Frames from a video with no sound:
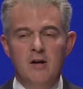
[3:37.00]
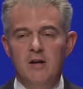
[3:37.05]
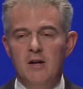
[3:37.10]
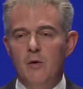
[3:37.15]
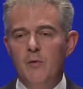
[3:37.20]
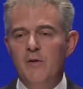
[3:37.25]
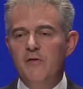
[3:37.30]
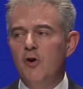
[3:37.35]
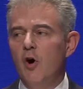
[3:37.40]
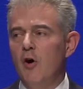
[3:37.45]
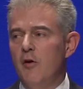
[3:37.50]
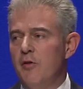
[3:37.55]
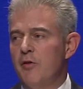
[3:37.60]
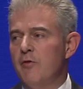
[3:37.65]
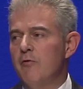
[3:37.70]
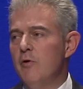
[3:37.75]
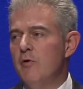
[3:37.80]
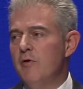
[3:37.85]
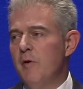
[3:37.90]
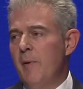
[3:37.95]
Now, we've got
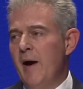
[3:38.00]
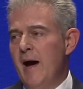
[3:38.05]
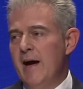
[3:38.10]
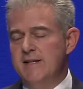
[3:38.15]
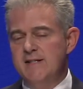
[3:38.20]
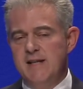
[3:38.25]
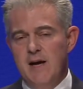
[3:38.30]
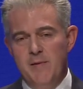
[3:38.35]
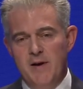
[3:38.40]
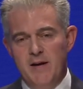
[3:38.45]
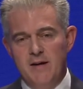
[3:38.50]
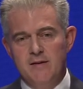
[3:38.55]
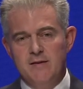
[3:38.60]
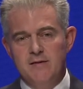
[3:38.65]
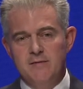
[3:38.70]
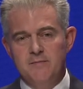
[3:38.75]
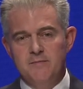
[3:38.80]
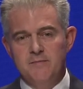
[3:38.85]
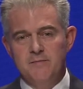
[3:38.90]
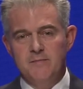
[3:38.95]
through the pandemic.
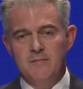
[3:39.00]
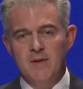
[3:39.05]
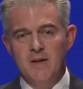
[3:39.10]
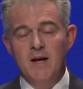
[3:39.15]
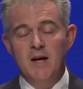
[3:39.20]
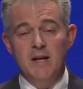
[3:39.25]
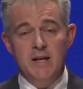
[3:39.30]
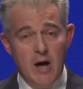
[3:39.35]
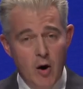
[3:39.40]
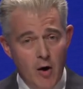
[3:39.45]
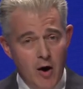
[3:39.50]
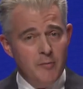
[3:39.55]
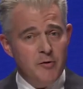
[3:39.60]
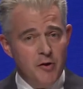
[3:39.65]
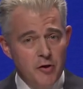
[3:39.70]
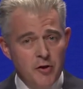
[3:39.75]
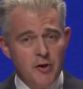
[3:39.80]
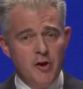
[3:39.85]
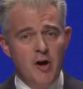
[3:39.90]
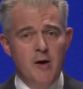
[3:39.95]
Now, I'm
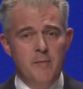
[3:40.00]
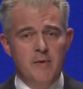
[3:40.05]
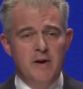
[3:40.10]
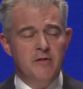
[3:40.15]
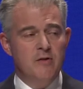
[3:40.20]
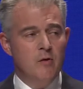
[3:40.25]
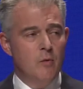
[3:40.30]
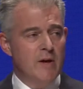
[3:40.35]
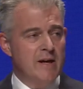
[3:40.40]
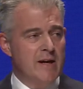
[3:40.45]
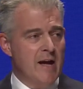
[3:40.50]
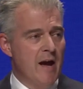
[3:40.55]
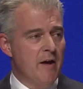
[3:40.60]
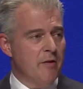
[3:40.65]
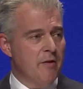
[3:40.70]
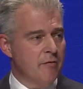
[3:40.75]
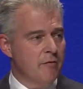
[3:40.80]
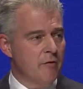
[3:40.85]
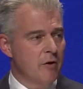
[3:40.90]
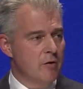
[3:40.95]
determined that we get
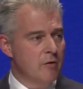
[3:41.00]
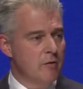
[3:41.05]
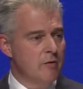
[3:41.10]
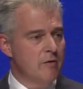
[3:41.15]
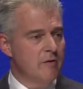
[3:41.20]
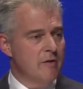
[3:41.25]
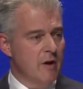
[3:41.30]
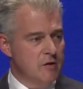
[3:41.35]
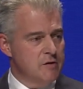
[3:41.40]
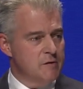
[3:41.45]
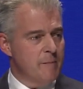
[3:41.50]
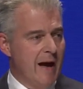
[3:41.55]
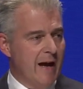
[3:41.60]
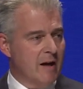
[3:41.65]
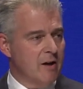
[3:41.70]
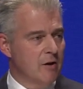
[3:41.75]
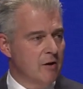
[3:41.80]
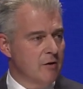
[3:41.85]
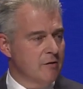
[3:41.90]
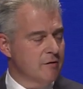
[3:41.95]
through those
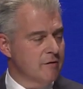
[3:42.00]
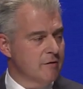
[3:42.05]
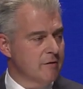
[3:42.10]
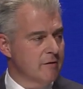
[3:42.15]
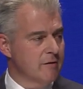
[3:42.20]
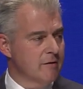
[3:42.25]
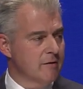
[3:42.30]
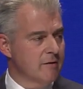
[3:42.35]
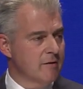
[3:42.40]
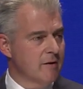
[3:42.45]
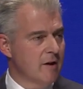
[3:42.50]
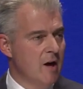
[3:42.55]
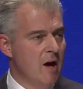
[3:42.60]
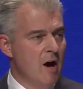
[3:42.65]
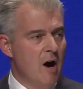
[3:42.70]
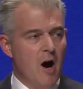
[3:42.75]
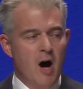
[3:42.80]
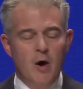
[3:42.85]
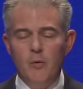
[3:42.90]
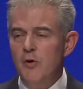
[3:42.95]
backlogs.
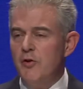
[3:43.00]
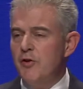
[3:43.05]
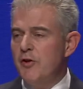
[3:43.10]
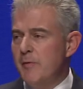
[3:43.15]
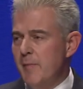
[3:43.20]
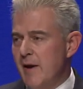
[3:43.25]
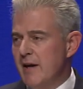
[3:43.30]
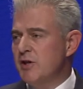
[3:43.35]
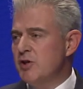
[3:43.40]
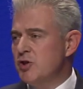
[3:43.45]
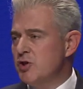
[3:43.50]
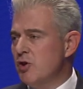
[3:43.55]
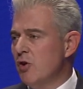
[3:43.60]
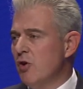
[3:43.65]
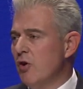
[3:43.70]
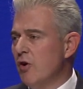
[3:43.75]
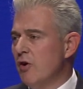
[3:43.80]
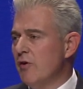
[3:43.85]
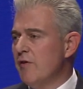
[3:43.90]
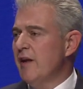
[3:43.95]
I want to make
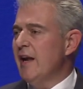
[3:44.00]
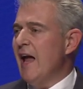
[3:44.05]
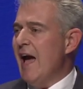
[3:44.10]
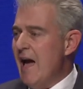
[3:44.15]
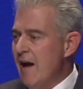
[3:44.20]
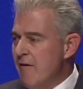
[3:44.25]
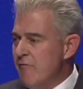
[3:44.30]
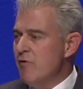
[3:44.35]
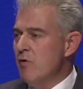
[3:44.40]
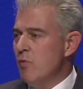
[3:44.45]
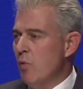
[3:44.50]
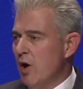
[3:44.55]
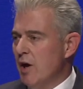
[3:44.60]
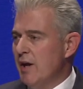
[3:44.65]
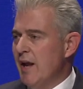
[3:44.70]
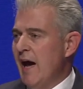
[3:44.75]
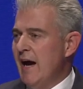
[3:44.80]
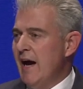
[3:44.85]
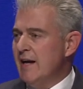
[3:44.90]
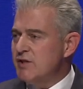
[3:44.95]
sure that
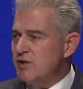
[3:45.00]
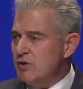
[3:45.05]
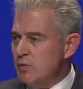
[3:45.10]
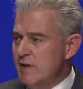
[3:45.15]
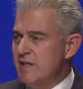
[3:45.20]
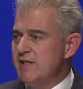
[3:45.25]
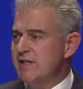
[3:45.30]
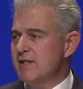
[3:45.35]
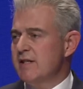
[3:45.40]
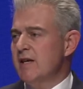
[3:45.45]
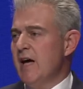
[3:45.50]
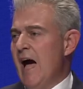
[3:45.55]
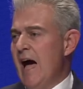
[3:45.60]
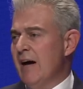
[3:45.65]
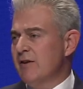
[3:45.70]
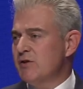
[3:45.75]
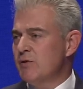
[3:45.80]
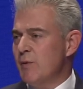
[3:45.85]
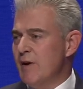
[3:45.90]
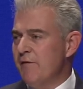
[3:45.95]
everyone has swift,
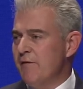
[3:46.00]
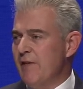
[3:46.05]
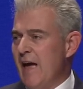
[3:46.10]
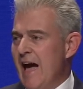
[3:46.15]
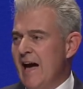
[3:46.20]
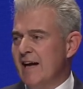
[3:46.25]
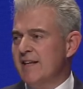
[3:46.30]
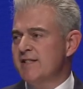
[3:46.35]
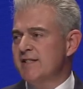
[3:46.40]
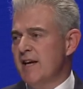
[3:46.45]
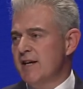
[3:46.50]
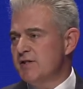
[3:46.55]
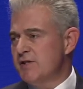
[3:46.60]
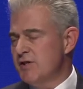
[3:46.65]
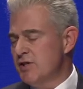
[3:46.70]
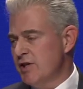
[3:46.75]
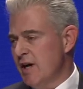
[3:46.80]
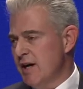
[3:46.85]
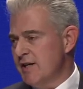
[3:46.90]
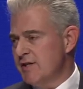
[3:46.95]
swift access
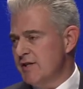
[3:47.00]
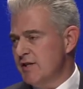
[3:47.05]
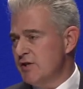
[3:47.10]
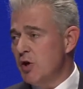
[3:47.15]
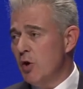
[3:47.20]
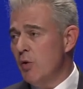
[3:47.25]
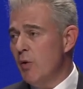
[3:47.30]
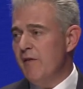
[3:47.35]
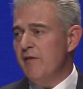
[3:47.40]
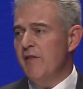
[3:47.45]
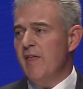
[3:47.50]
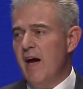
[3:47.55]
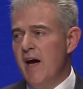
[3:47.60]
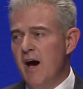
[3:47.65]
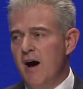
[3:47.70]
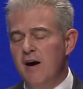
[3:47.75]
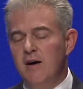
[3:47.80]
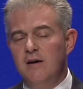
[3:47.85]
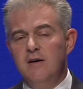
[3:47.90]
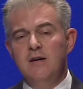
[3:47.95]
to justice, whoever they
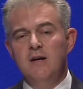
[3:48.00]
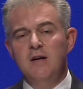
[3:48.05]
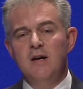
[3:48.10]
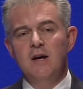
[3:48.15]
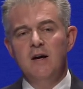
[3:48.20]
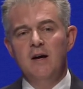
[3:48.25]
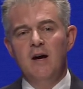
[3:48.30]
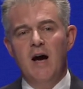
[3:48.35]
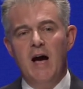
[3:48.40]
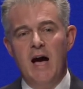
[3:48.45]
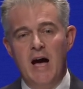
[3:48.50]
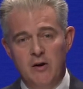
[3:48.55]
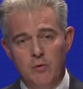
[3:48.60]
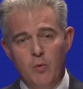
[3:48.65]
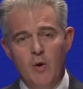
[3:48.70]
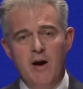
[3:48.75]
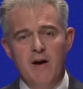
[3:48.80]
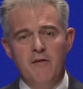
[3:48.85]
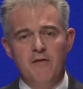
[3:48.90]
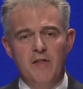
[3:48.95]
are and
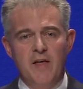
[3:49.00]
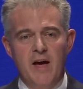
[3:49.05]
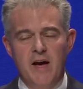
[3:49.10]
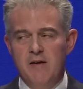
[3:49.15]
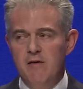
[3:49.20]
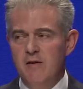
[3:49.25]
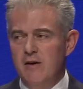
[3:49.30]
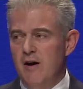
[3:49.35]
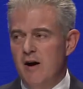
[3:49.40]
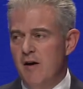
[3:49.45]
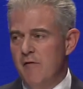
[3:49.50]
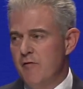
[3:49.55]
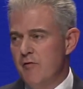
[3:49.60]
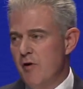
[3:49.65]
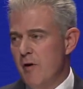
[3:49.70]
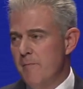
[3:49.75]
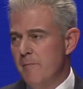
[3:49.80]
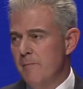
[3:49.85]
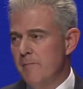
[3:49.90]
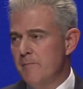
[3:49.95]
wherever they are
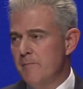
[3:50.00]
from.